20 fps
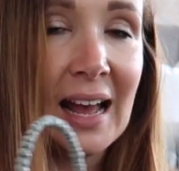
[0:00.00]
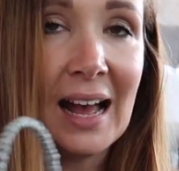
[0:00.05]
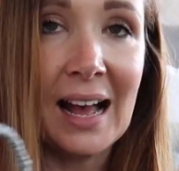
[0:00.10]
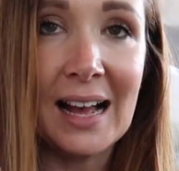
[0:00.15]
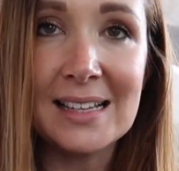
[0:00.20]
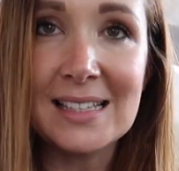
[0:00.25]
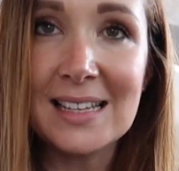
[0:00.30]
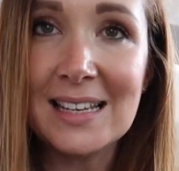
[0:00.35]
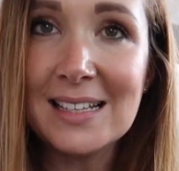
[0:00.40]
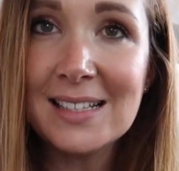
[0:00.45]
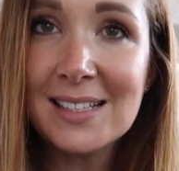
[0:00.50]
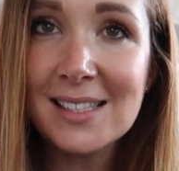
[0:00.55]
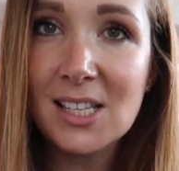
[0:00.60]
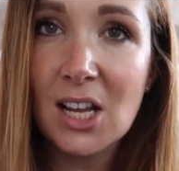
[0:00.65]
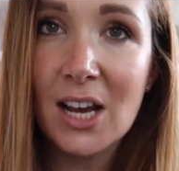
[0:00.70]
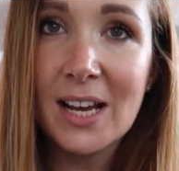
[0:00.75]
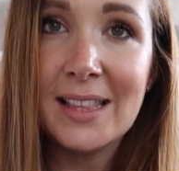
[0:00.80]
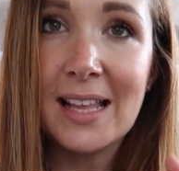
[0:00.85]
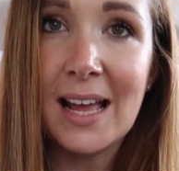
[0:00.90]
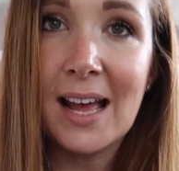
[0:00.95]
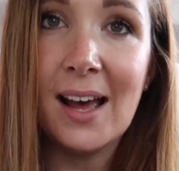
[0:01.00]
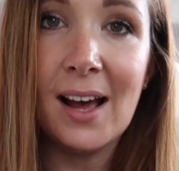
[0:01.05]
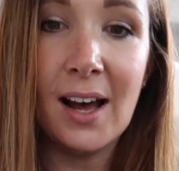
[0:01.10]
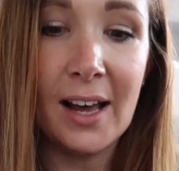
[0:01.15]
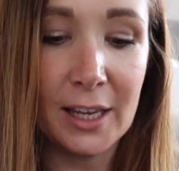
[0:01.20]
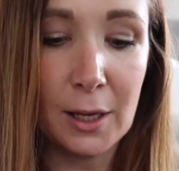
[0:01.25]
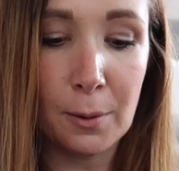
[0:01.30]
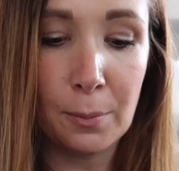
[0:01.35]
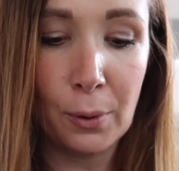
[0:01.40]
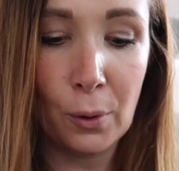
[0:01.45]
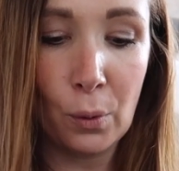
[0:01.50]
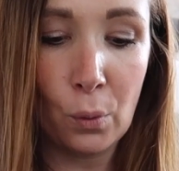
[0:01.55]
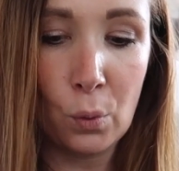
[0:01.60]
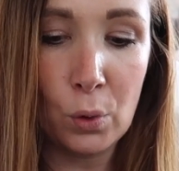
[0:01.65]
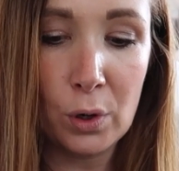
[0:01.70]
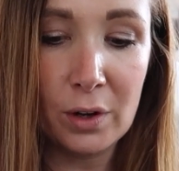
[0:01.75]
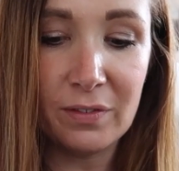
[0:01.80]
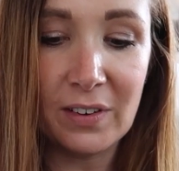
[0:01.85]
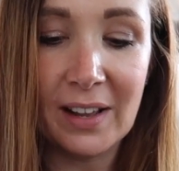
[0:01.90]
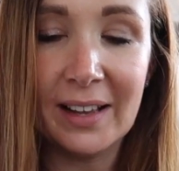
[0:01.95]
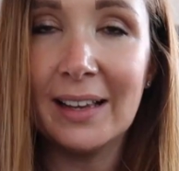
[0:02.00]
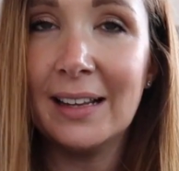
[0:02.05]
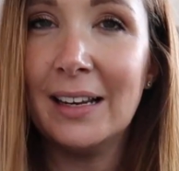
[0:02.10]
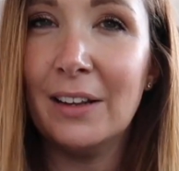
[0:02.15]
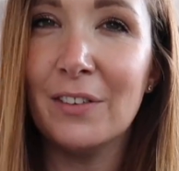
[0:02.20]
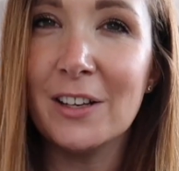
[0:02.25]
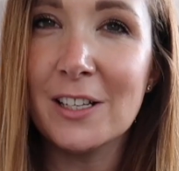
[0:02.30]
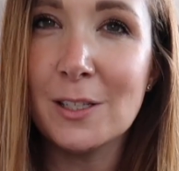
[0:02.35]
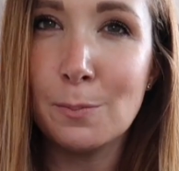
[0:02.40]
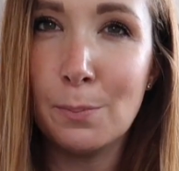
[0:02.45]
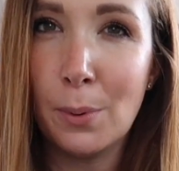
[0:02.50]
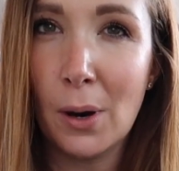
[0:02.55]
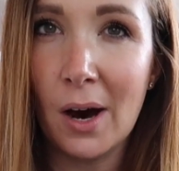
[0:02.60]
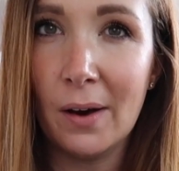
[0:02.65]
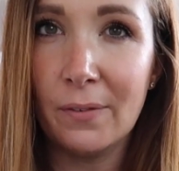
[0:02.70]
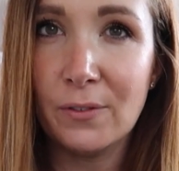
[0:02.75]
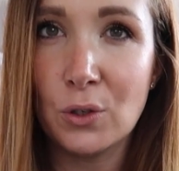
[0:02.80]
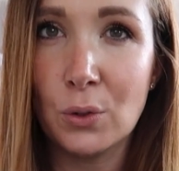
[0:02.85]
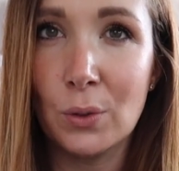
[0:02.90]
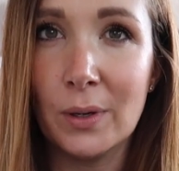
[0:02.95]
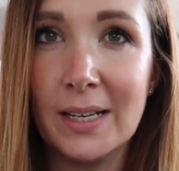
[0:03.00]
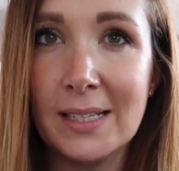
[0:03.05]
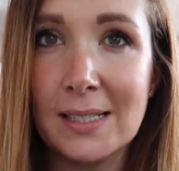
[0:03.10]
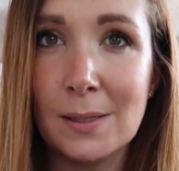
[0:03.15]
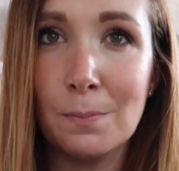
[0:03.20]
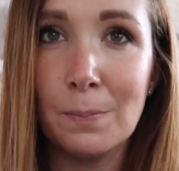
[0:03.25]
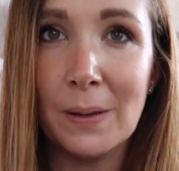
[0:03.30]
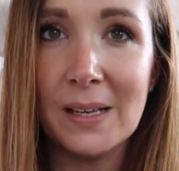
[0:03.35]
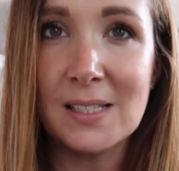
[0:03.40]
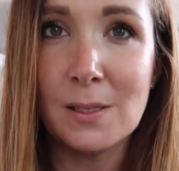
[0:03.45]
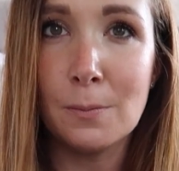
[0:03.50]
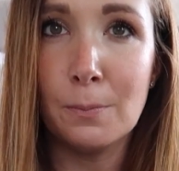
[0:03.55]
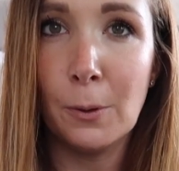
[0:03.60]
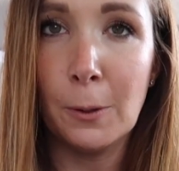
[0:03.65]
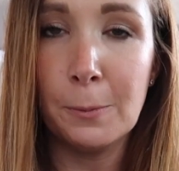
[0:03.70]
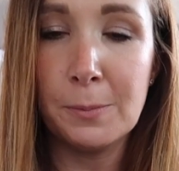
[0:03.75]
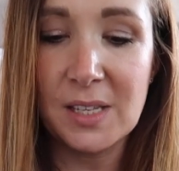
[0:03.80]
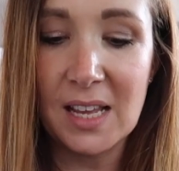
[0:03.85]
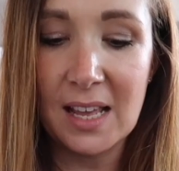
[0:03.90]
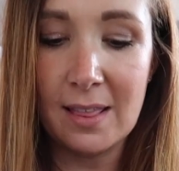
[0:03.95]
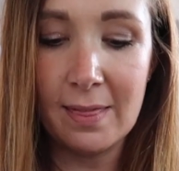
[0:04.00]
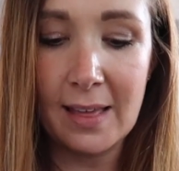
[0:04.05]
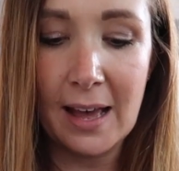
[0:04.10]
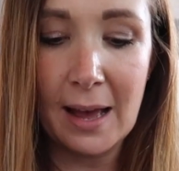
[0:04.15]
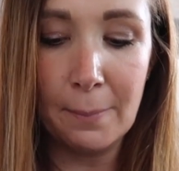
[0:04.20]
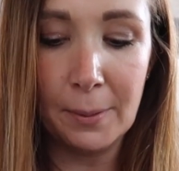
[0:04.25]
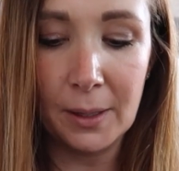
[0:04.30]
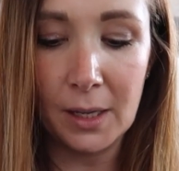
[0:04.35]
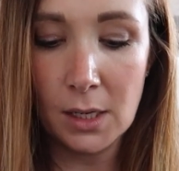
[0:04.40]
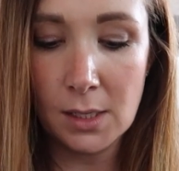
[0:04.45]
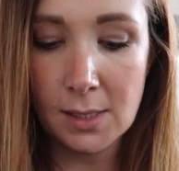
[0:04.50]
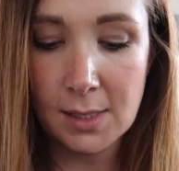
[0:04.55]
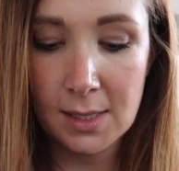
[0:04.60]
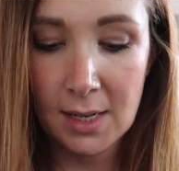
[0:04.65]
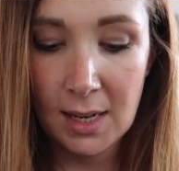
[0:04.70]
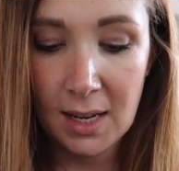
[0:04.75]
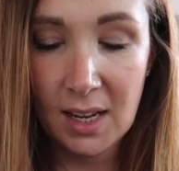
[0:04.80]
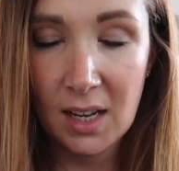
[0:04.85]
and inside there I can put all of like Olivia's bath toys and bits and bobs in there, because